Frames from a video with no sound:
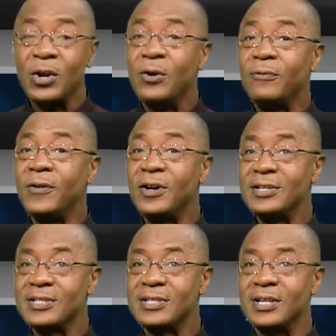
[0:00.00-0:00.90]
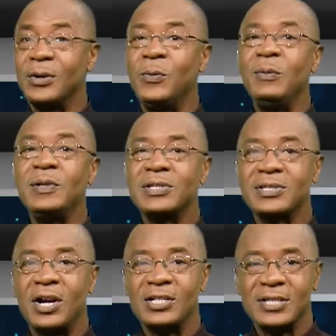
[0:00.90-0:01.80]
First, we will
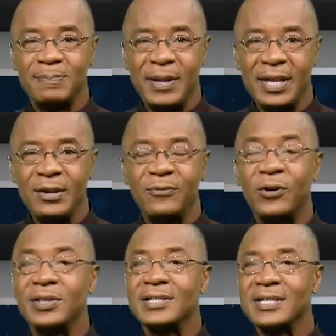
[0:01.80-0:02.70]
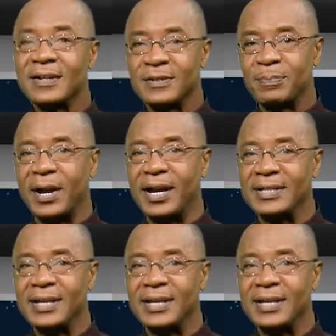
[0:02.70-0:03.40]
start spinning for the sixth prize.